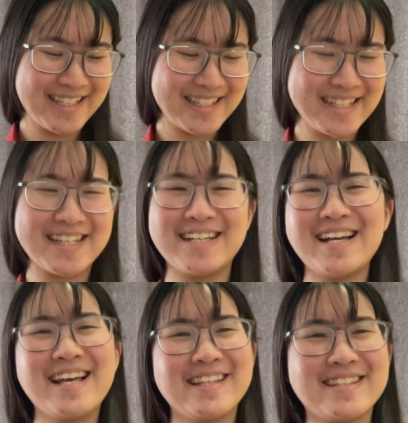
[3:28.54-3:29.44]
yeah,
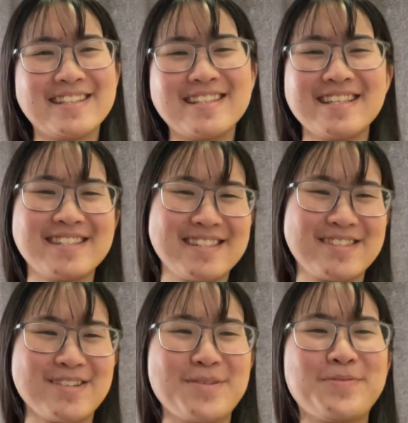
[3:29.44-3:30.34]
and this
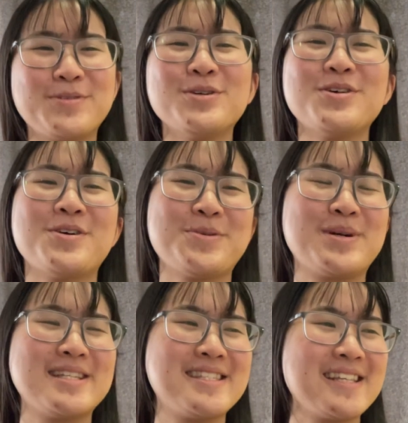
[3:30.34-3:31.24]
sort of flute
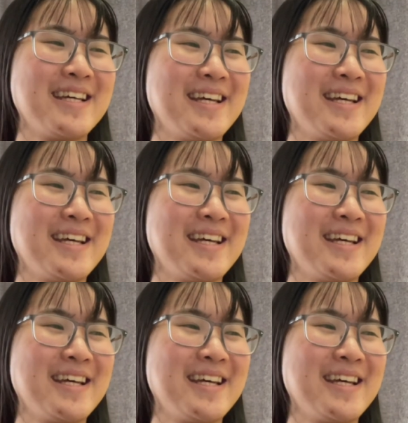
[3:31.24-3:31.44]
always